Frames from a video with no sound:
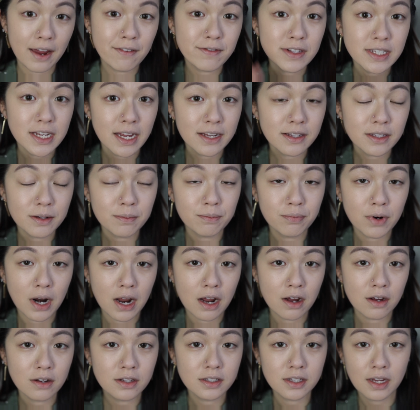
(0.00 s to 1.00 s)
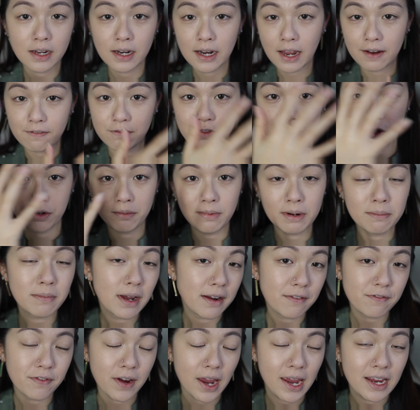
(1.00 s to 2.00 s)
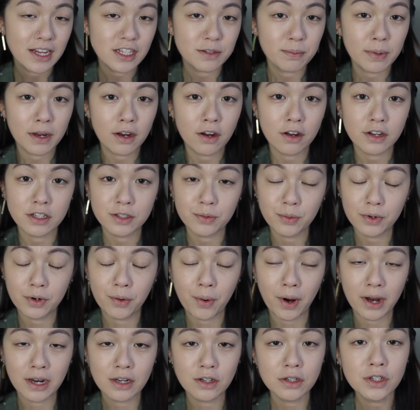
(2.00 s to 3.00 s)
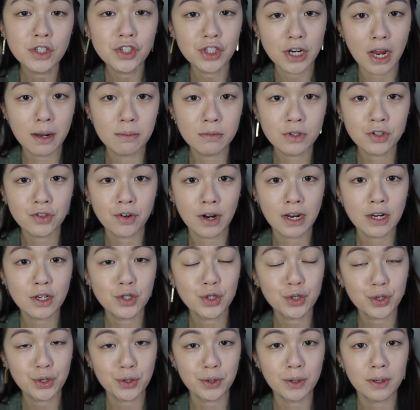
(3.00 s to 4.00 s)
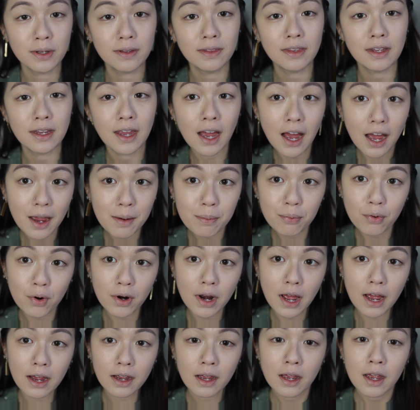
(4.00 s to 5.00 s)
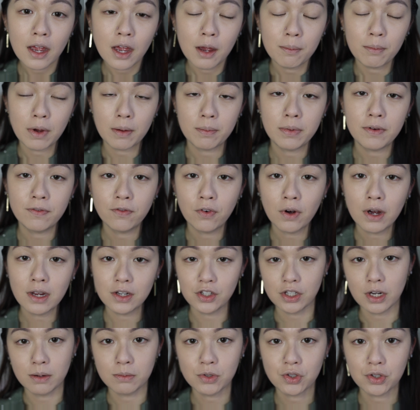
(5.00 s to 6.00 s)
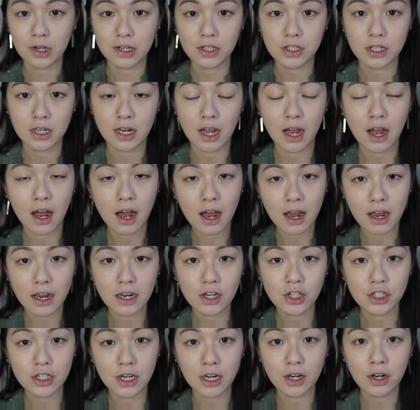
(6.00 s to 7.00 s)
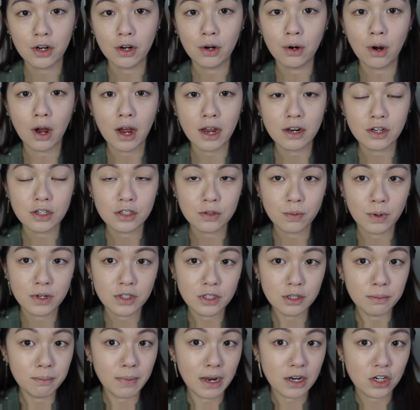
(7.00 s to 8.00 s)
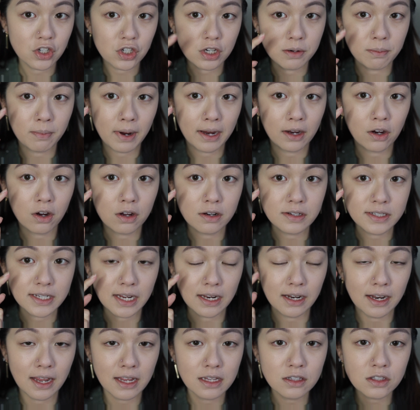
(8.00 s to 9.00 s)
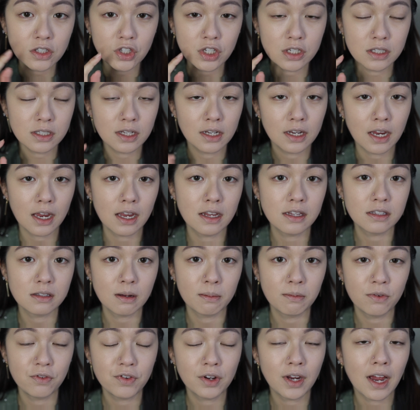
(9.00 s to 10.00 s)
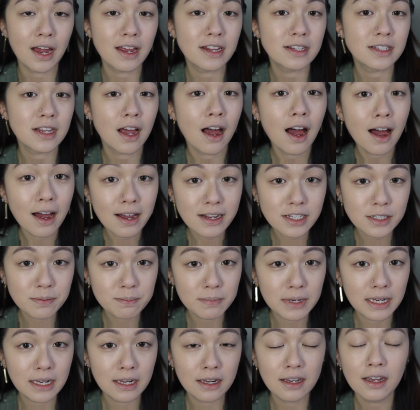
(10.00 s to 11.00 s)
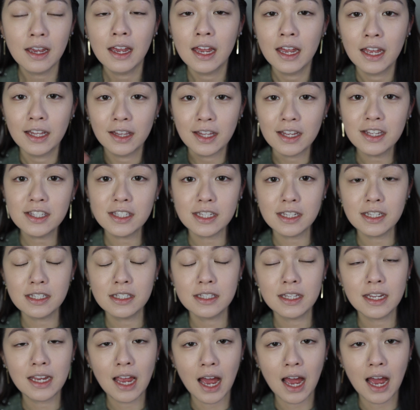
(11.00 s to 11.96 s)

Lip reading: have done the brows and I've zoomed in my face because we're going to jump straight to the eye product. But before I jump straight to the eyeshadow, I just want to mention my contact lens just in case some of you guys ask me. This is the